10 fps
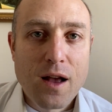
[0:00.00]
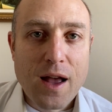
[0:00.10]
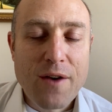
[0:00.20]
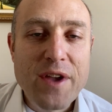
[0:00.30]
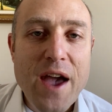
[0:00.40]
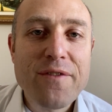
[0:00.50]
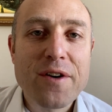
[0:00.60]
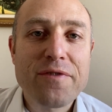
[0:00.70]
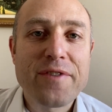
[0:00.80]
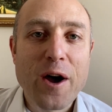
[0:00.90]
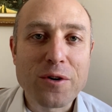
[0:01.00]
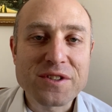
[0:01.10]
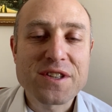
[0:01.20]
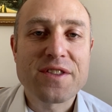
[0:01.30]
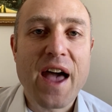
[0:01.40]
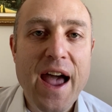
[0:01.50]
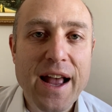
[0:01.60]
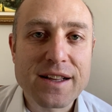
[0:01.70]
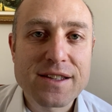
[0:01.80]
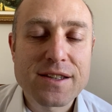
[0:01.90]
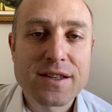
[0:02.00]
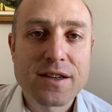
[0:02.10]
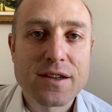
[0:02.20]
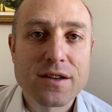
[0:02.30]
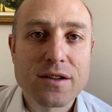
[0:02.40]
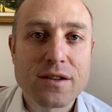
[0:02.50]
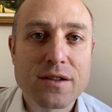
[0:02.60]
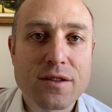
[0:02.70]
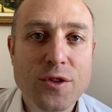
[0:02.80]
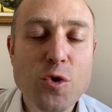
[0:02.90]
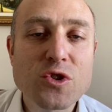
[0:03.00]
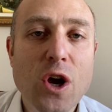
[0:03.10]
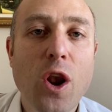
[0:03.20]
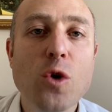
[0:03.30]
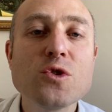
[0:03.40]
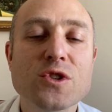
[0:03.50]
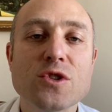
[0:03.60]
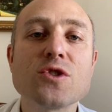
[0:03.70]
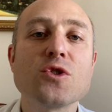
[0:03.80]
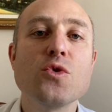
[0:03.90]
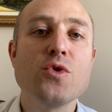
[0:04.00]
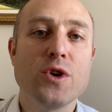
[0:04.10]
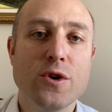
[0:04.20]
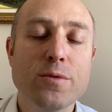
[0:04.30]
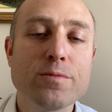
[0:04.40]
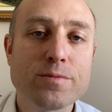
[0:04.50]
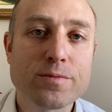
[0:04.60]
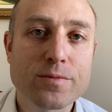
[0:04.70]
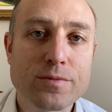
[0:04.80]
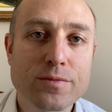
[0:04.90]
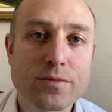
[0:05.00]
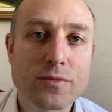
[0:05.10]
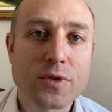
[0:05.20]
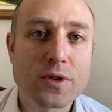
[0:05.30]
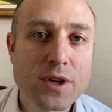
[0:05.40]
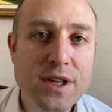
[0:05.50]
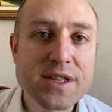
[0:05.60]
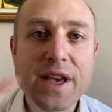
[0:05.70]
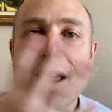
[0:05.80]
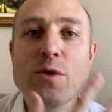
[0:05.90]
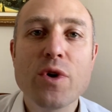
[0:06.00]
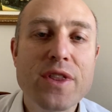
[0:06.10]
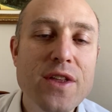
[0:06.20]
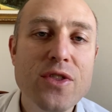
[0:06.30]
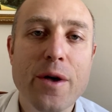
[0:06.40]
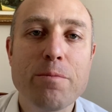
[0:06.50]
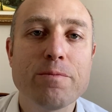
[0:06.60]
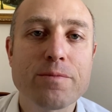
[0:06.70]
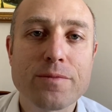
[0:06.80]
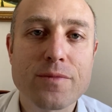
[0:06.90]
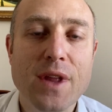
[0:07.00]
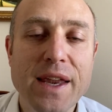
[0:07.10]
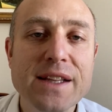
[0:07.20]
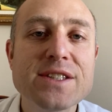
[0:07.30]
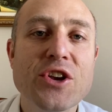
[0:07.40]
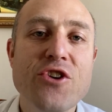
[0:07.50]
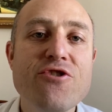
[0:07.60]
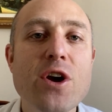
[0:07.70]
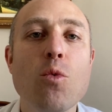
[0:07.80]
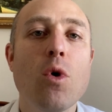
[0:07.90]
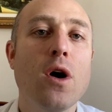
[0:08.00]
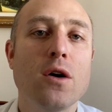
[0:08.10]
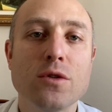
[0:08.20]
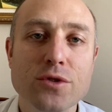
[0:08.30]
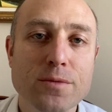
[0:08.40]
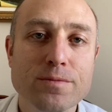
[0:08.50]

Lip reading: Have you ever felt that those closest to you contain within them an interior world